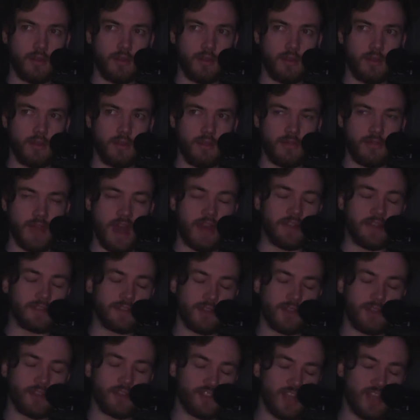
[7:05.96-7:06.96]
Then it
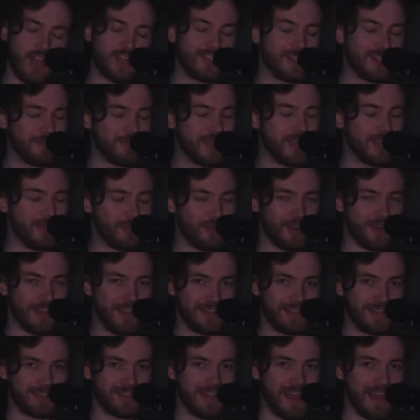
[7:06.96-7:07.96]
took a change to being what it
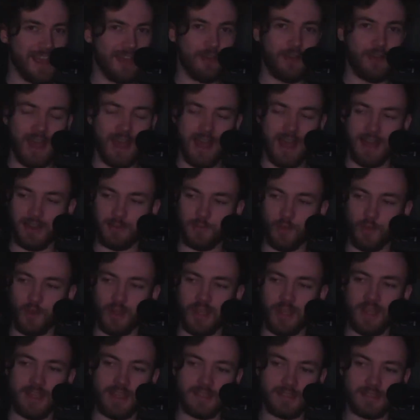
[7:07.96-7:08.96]
is now. And what it
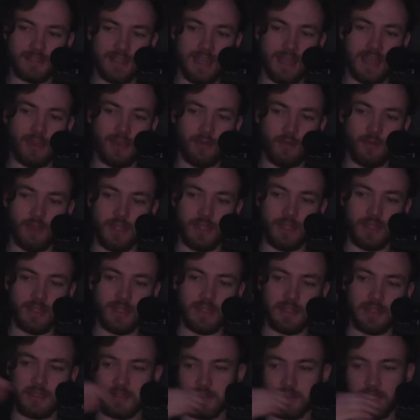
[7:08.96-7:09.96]
is now
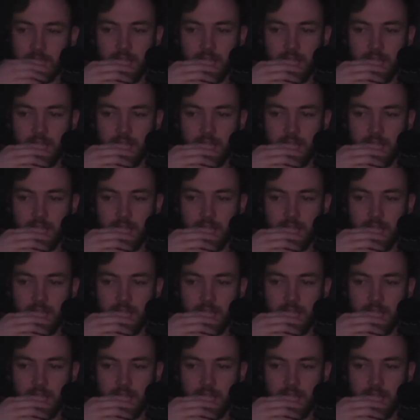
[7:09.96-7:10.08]
is,